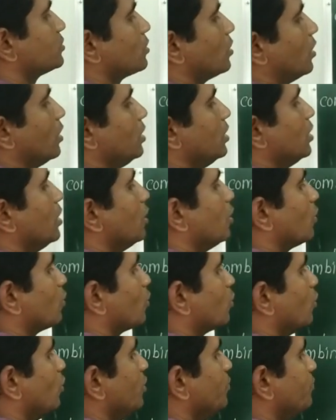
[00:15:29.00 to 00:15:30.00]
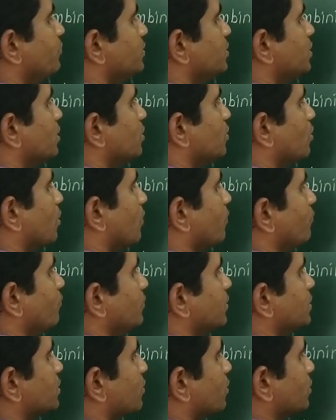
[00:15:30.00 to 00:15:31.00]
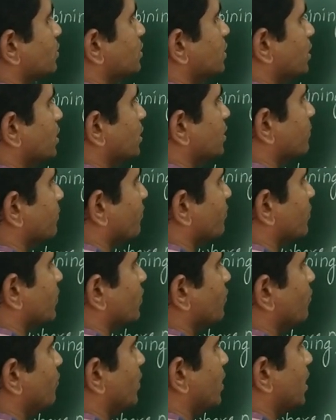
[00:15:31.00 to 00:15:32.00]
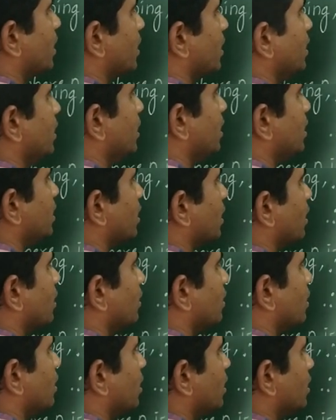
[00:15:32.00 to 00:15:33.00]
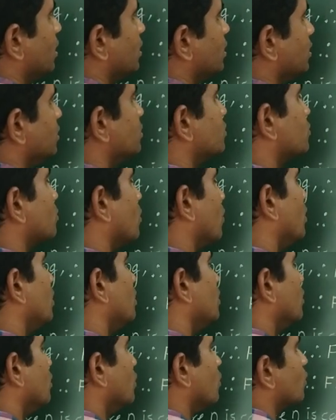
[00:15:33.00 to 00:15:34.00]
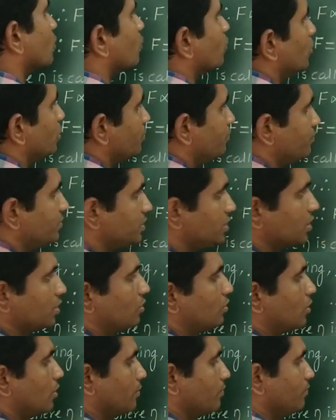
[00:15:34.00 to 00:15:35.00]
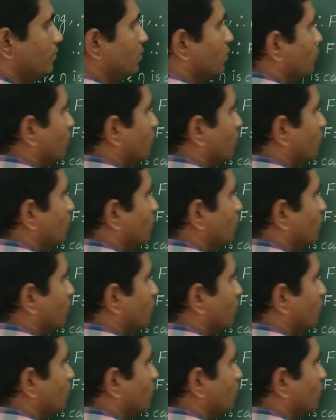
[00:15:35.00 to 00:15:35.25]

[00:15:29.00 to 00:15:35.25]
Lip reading: called coefficient of viscosity, where eta is called coefficient of